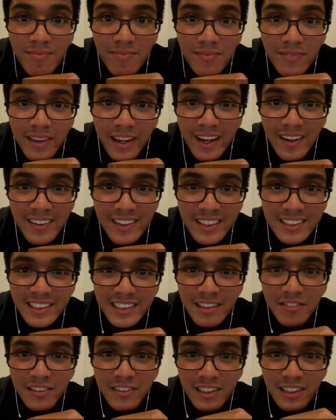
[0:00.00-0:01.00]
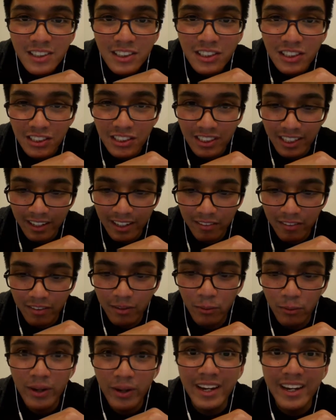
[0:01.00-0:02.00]
Now that definitions are out of the
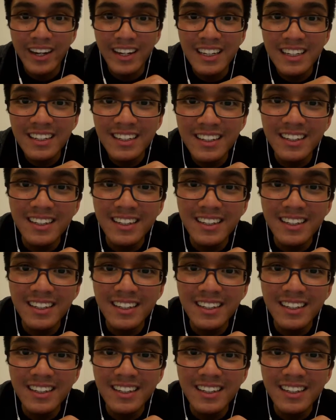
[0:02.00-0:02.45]
way,